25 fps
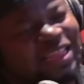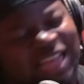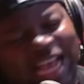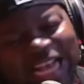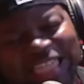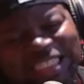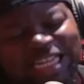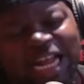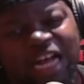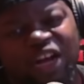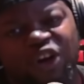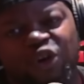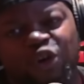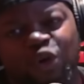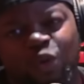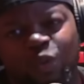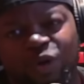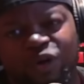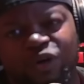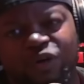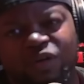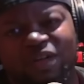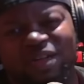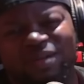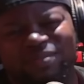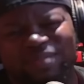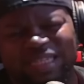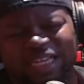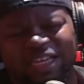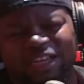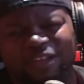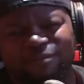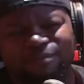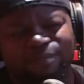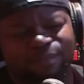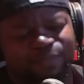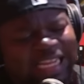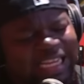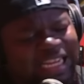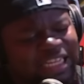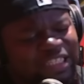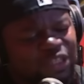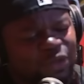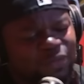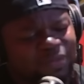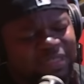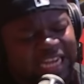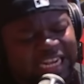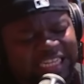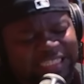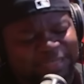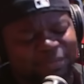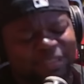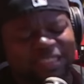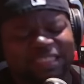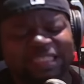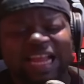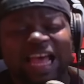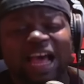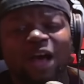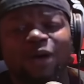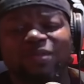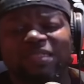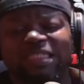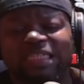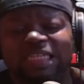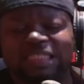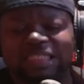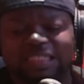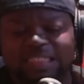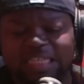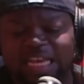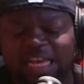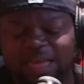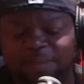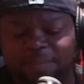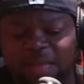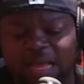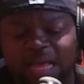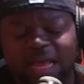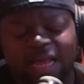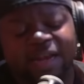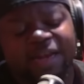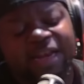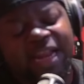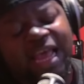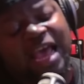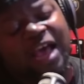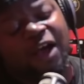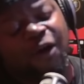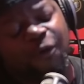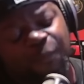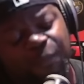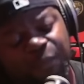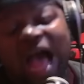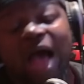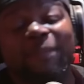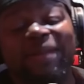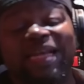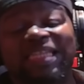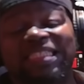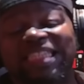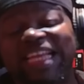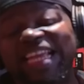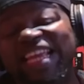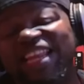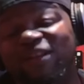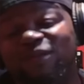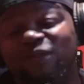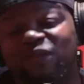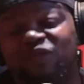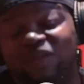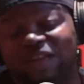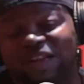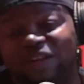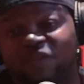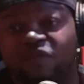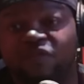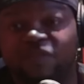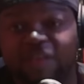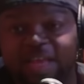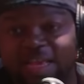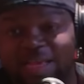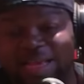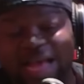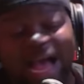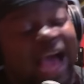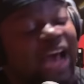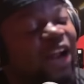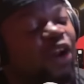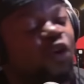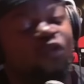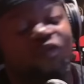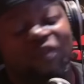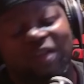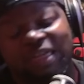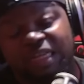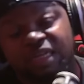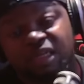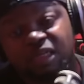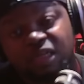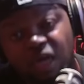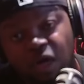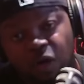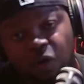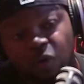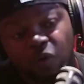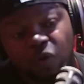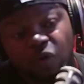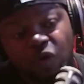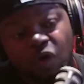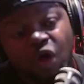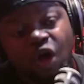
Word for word: that's not gonna work. You know what I'm saying? Like they're so desperate. now was an attempt. Now, I'm not saying it was real or fake. I don't really know.